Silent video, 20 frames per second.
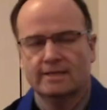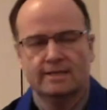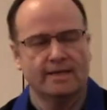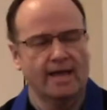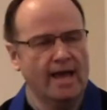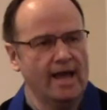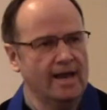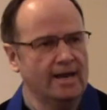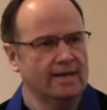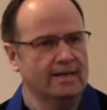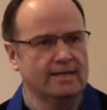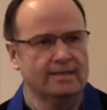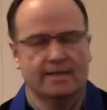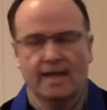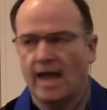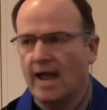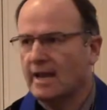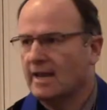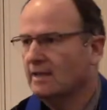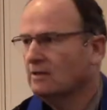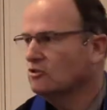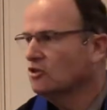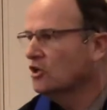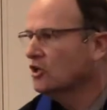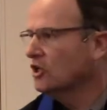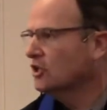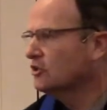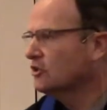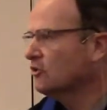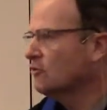Daddy, Daddy, look
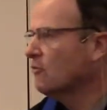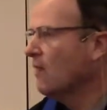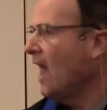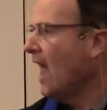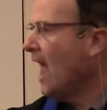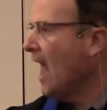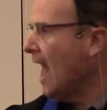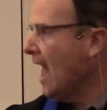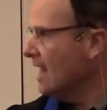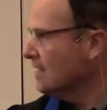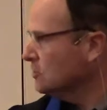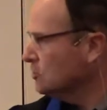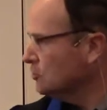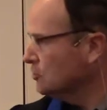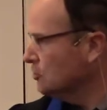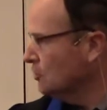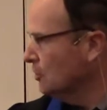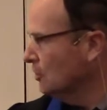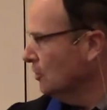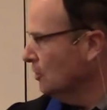at the grass.